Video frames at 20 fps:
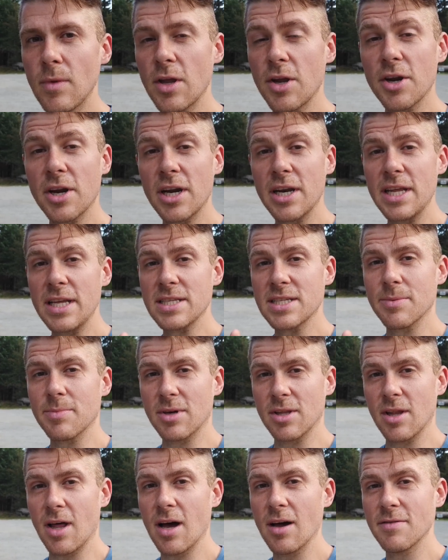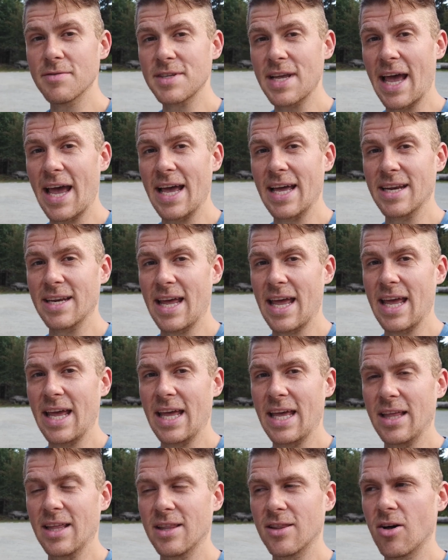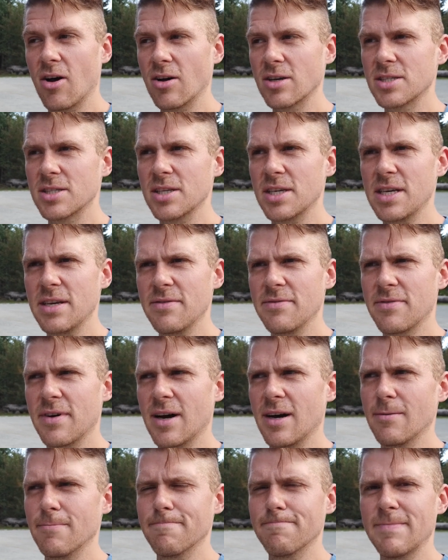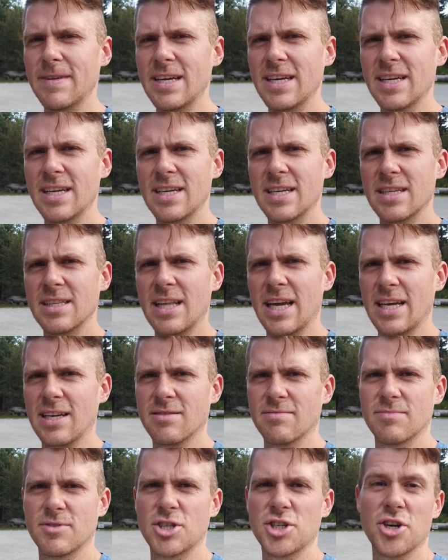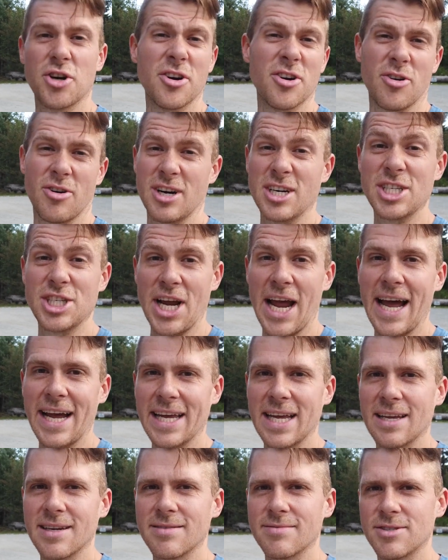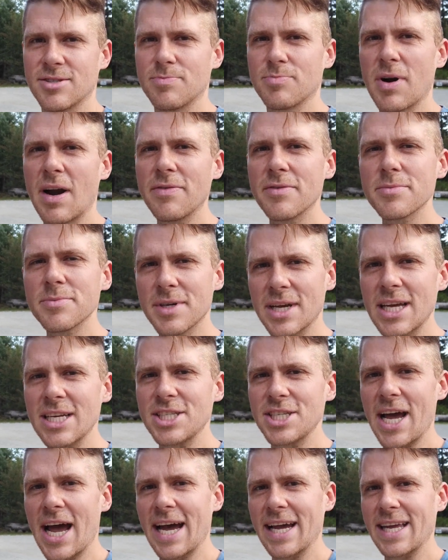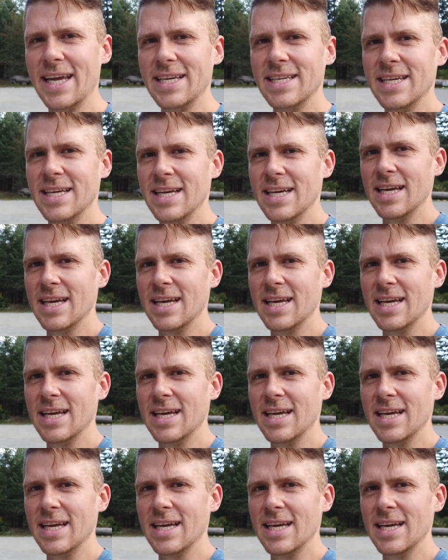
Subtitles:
You're gonna need some gloves and a long sleeve like shirt or a jacket, preferably a jacket,